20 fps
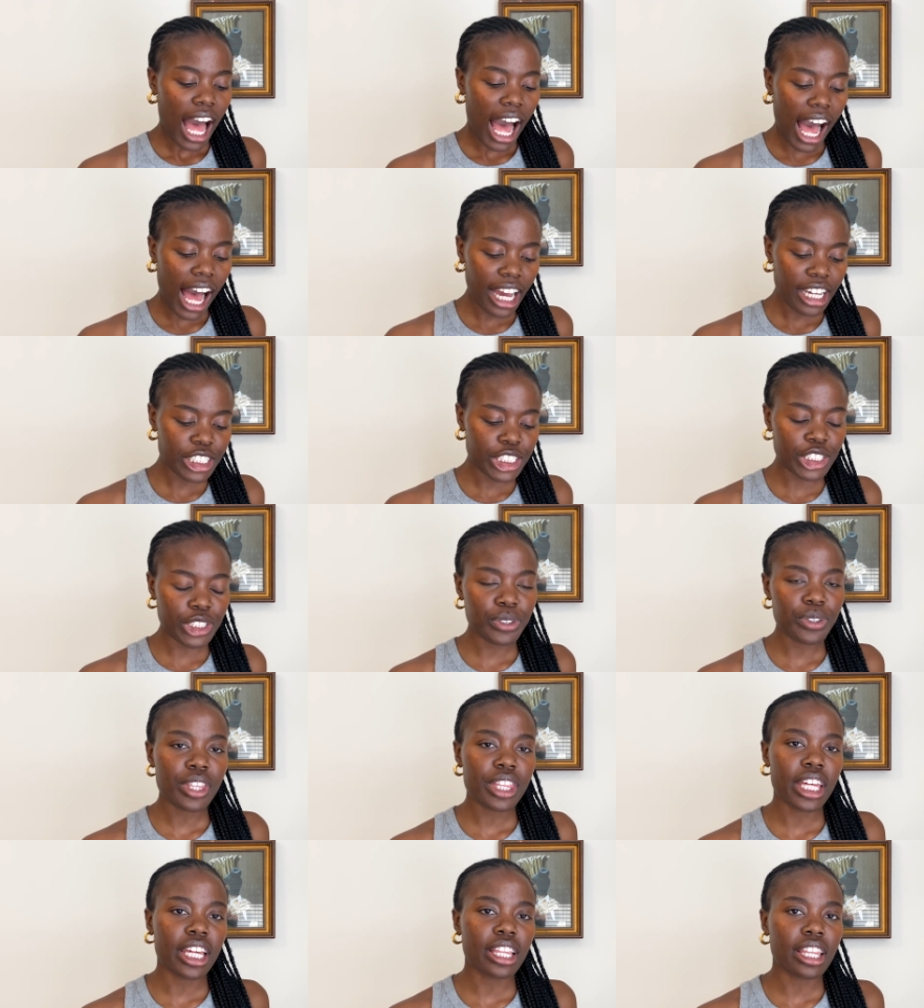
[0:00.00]
I do
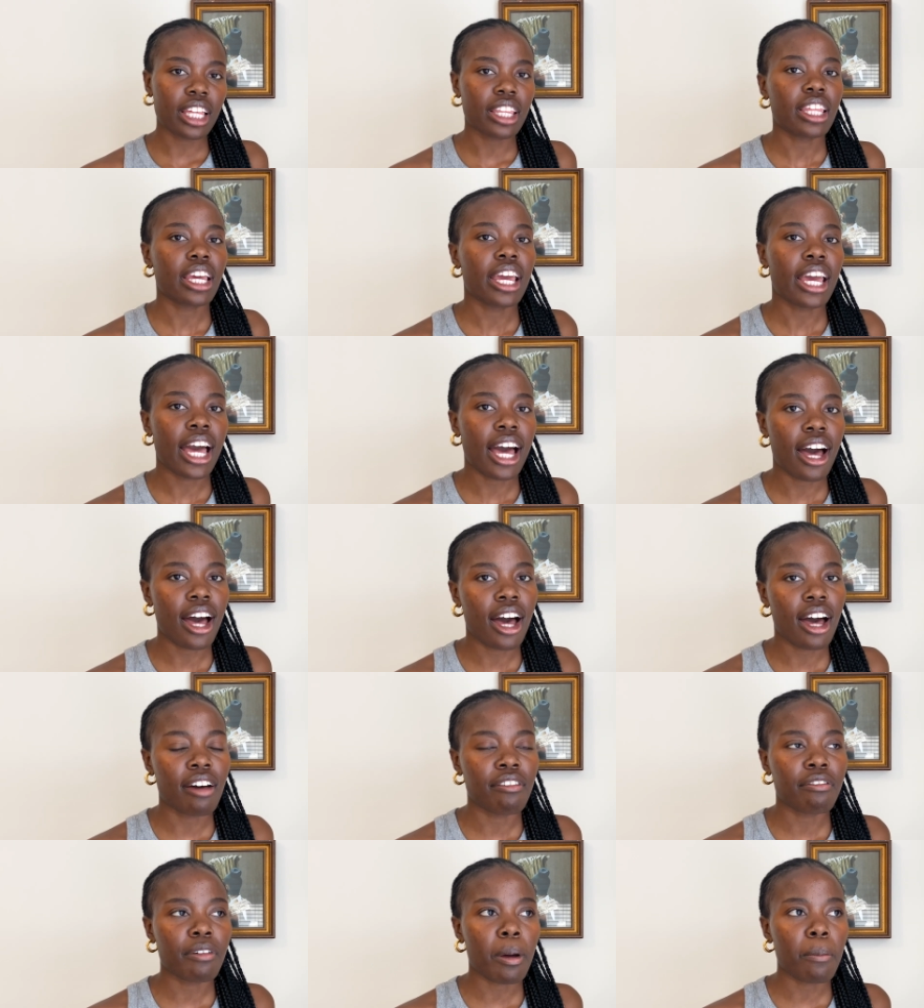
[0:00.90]
think that they
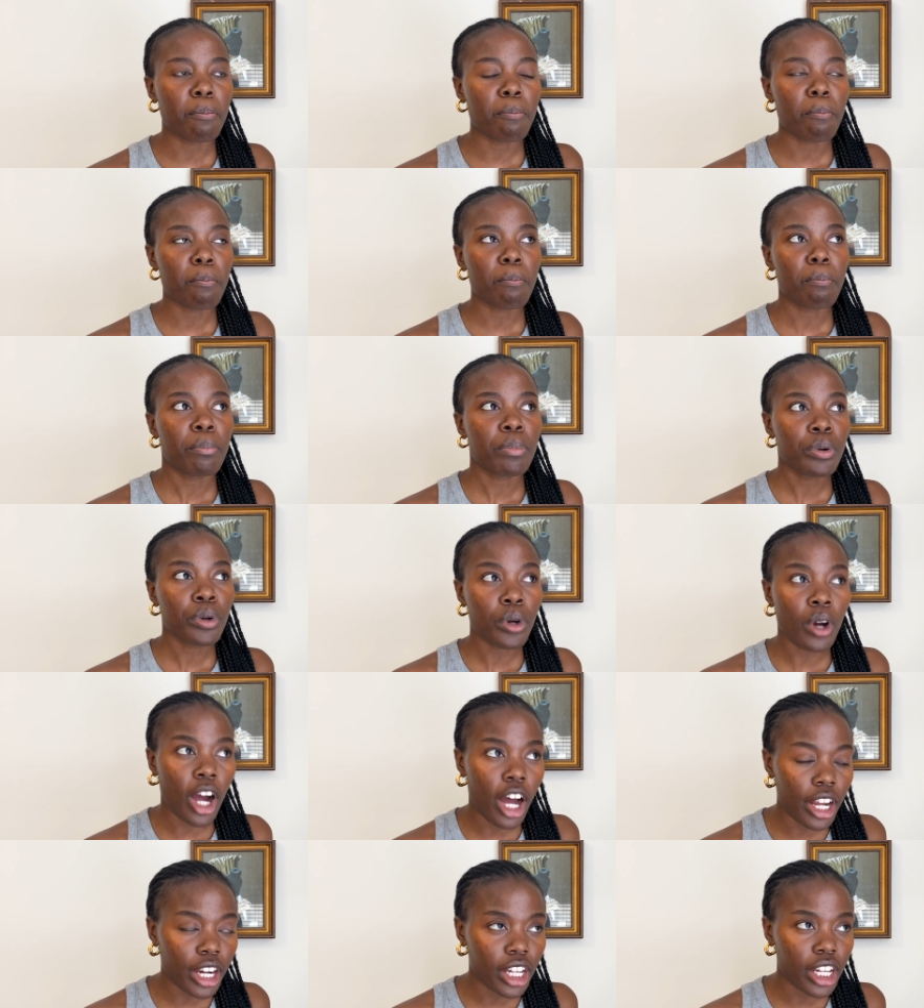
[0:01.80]
have
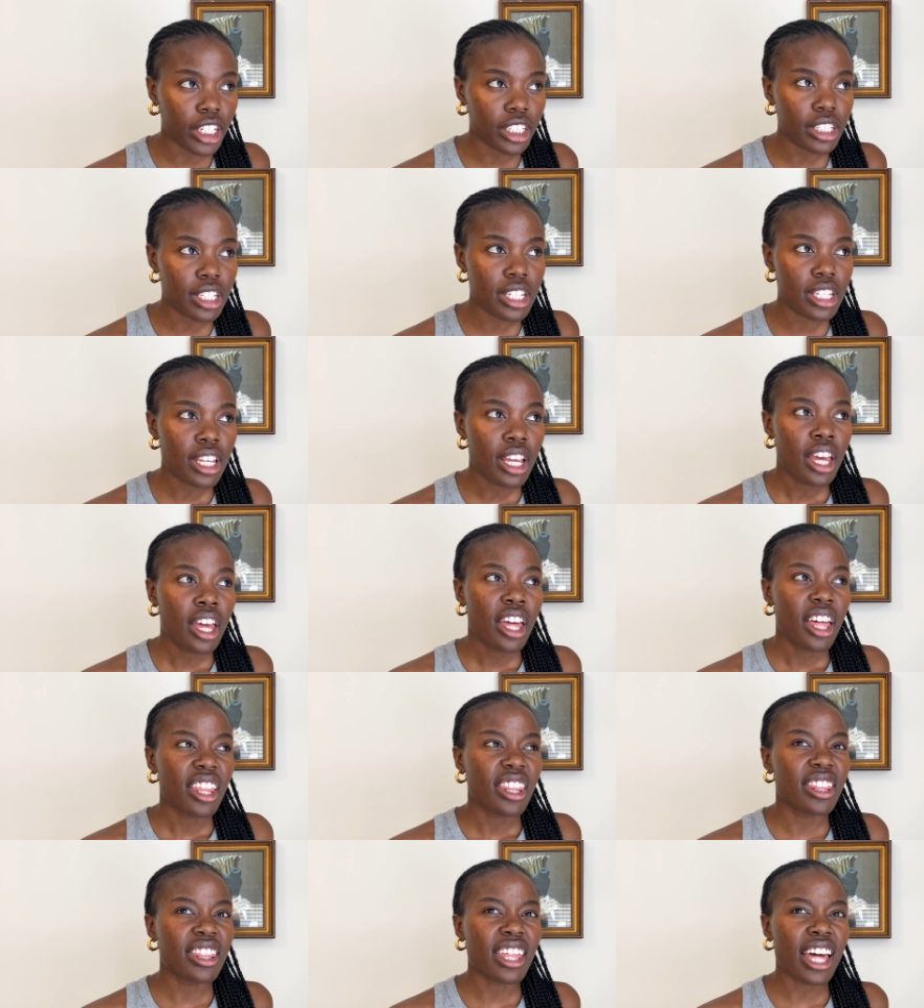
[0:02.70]
products
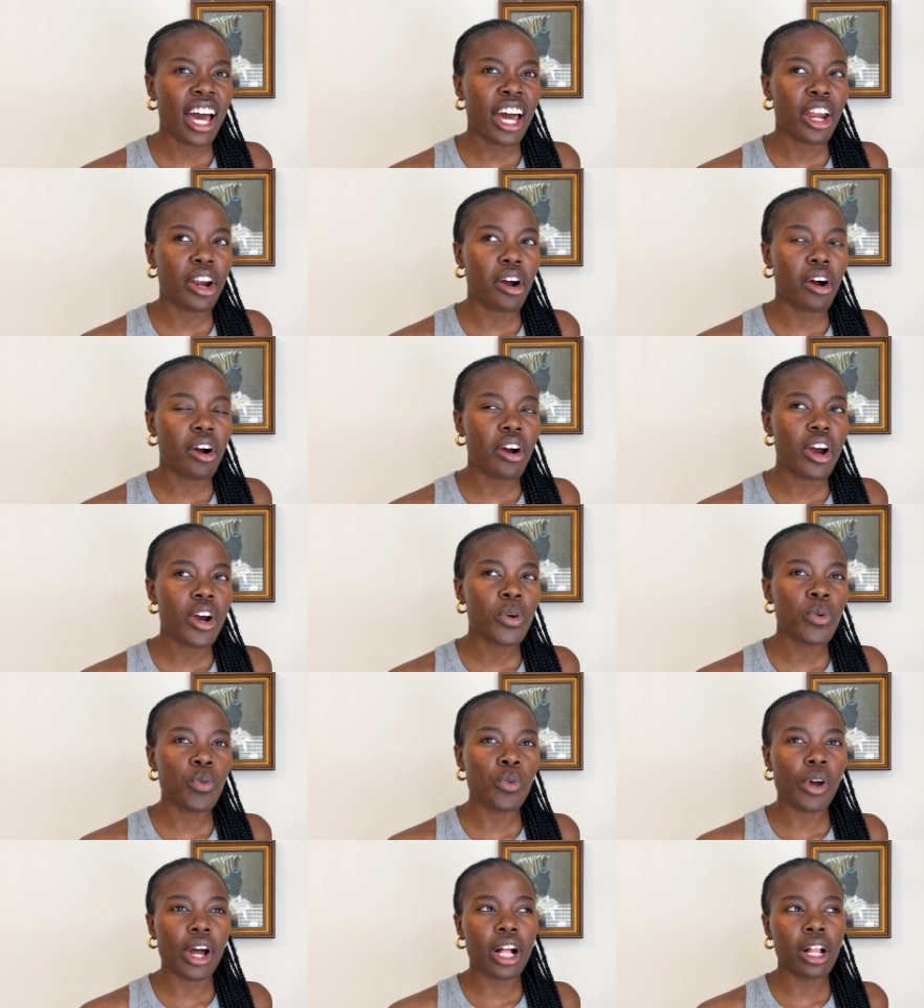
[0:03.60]
that are
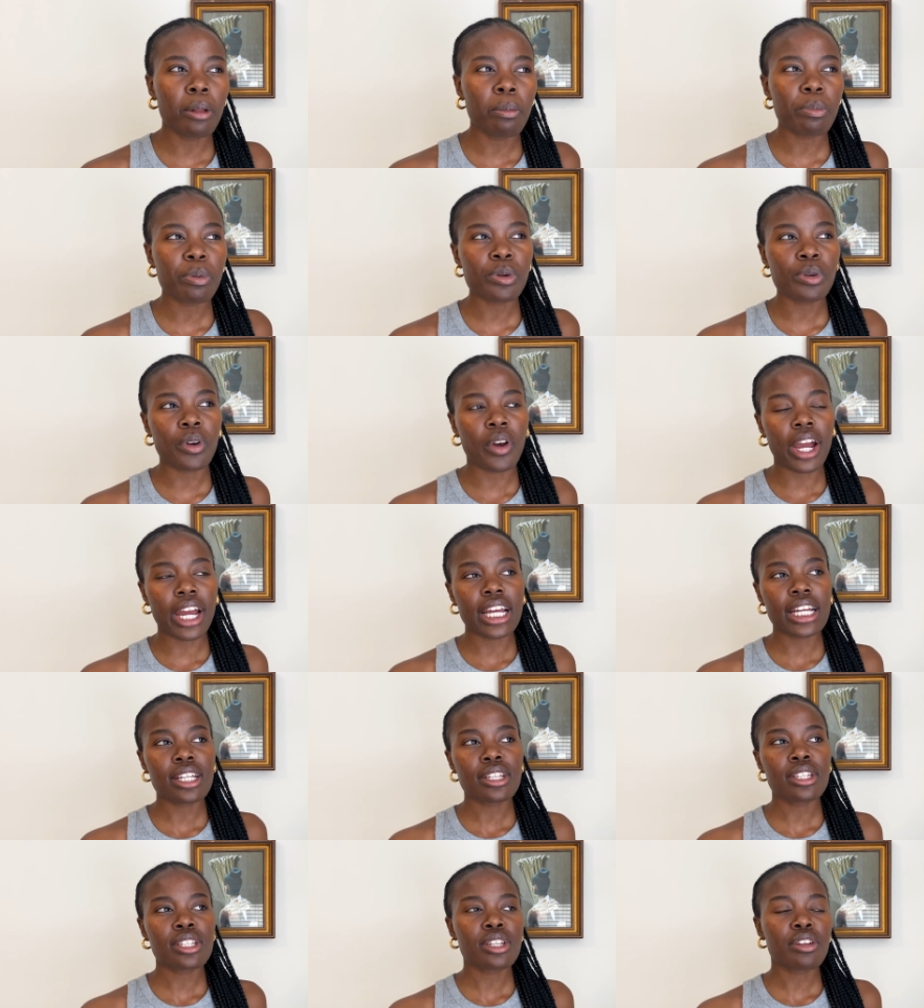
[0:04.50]
well
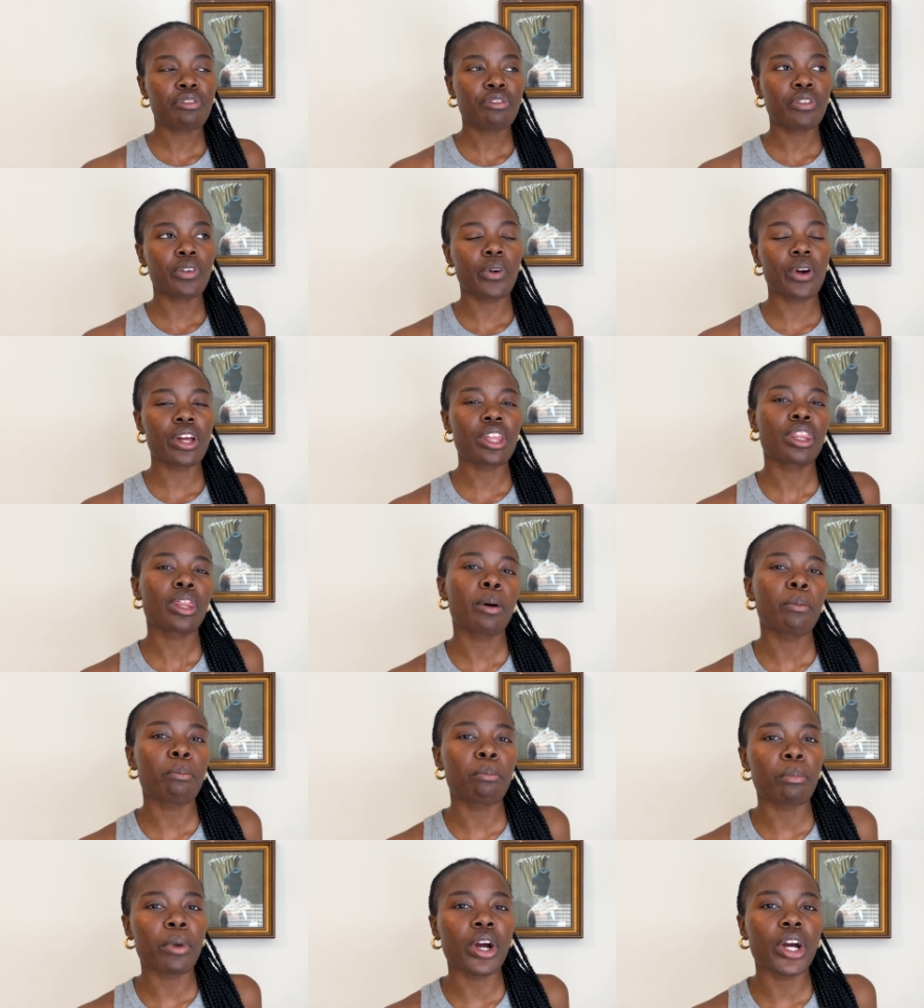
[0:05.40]
priced for the
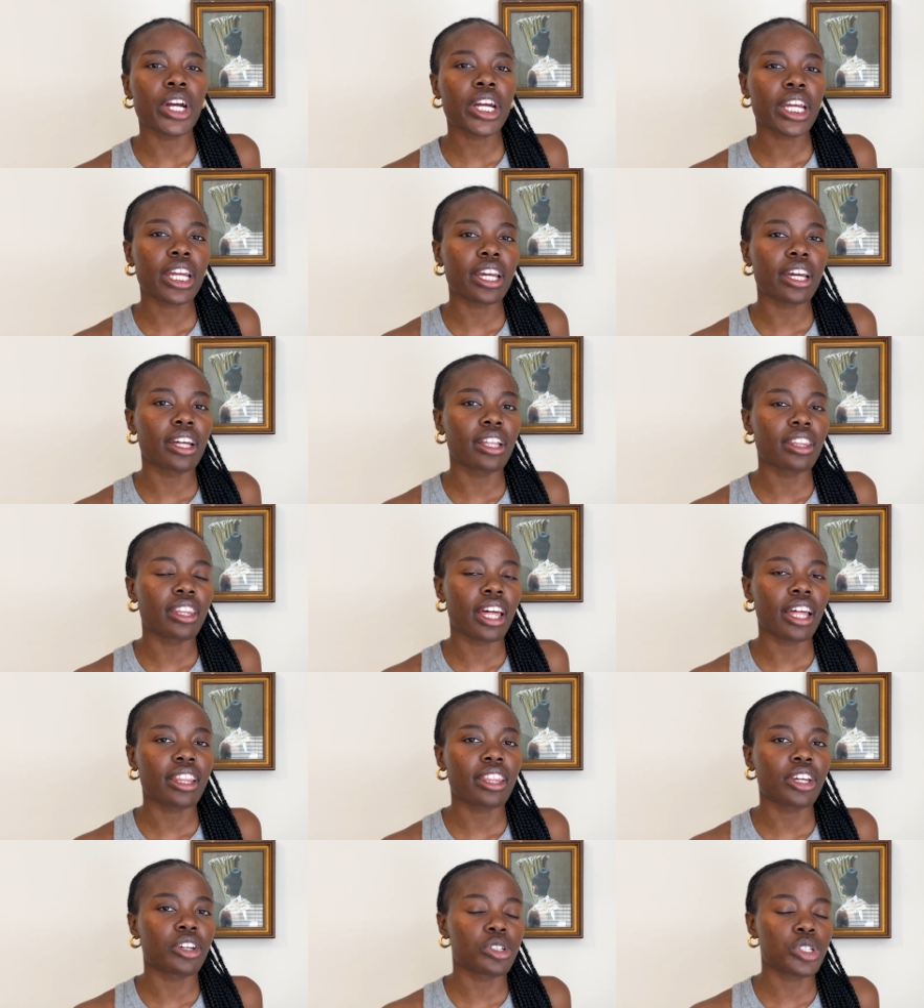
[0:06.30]
market
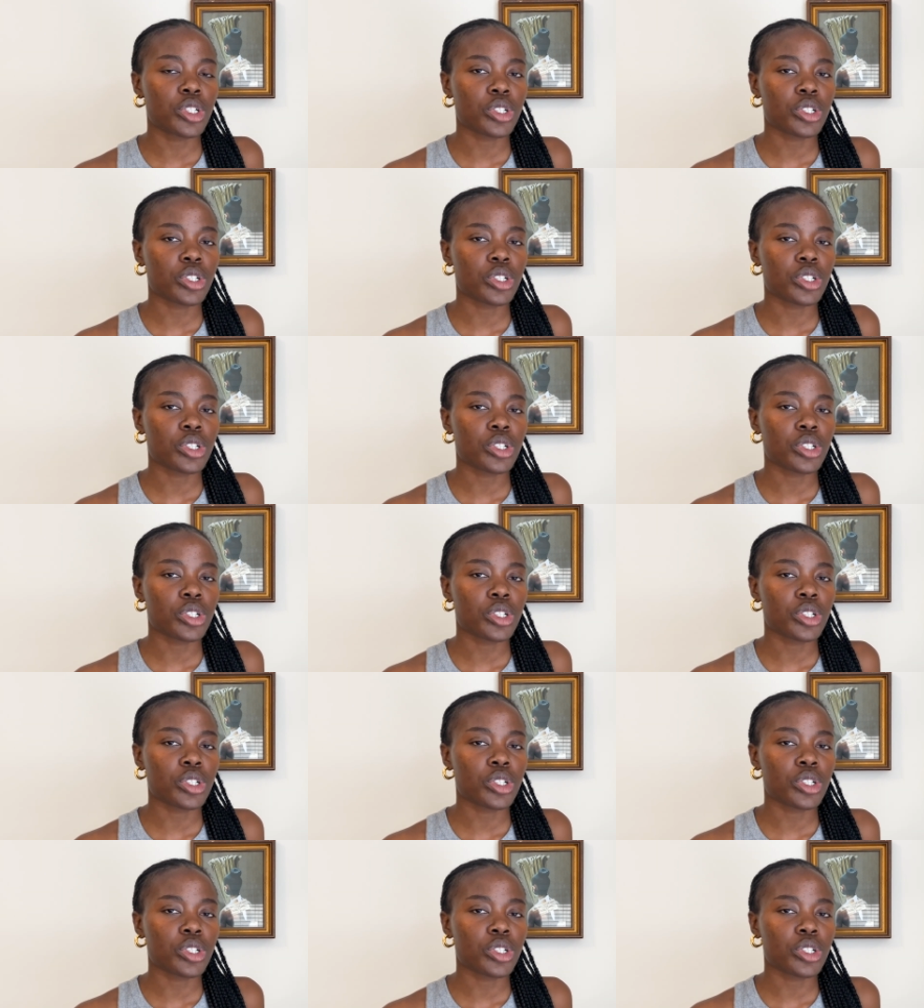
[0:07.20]
that they're